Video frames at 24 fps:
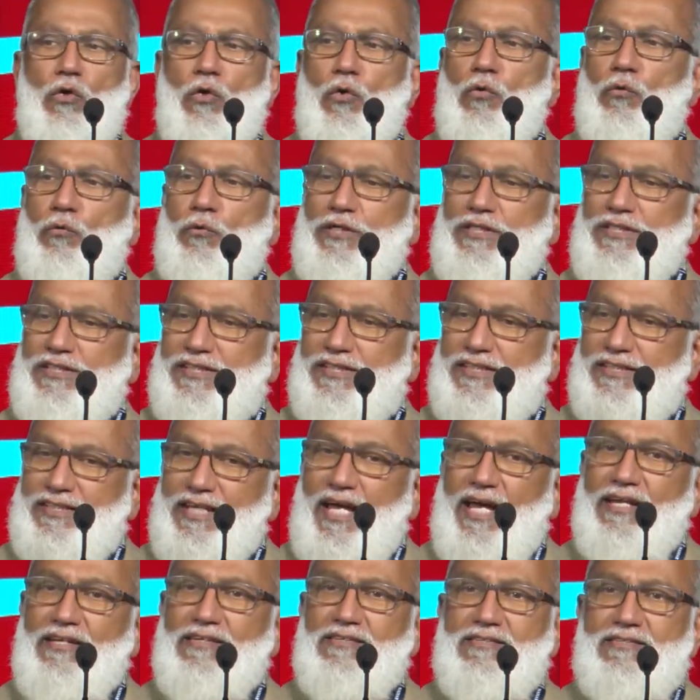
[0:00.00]
we
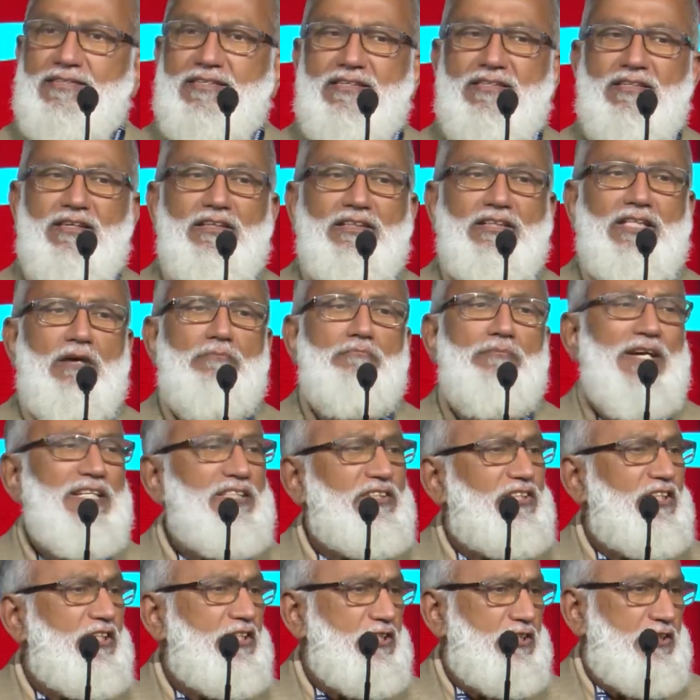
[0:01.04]
sent the
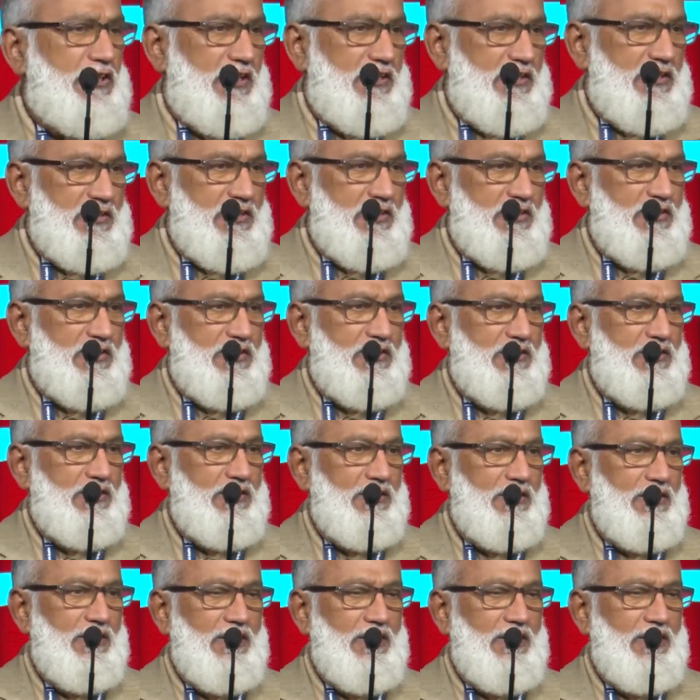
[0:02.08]
messengers